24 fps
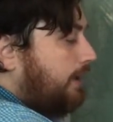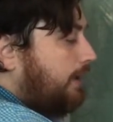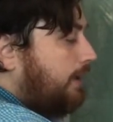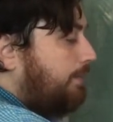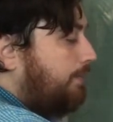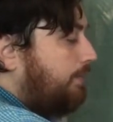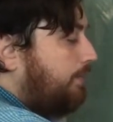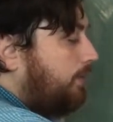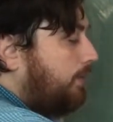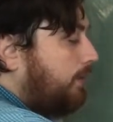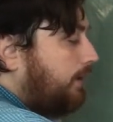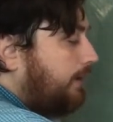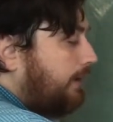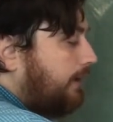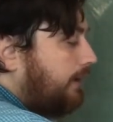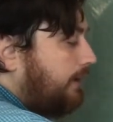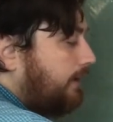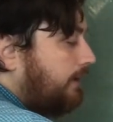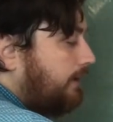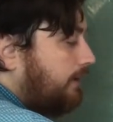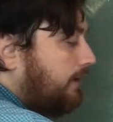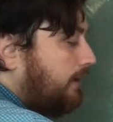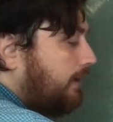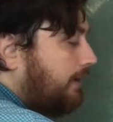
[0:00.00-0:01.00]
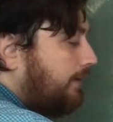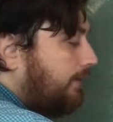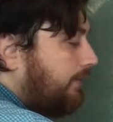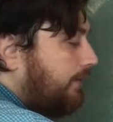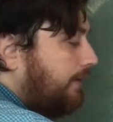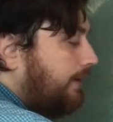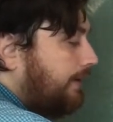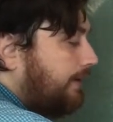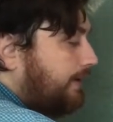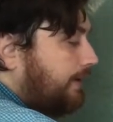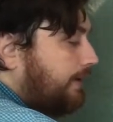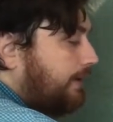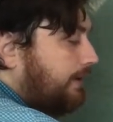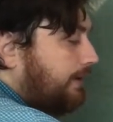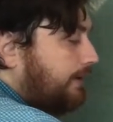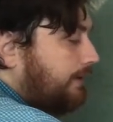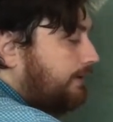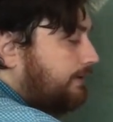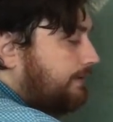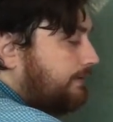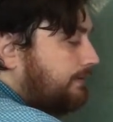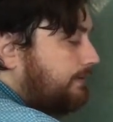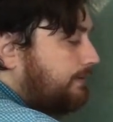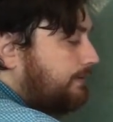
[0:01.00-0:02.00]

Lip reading: and plug it into the function,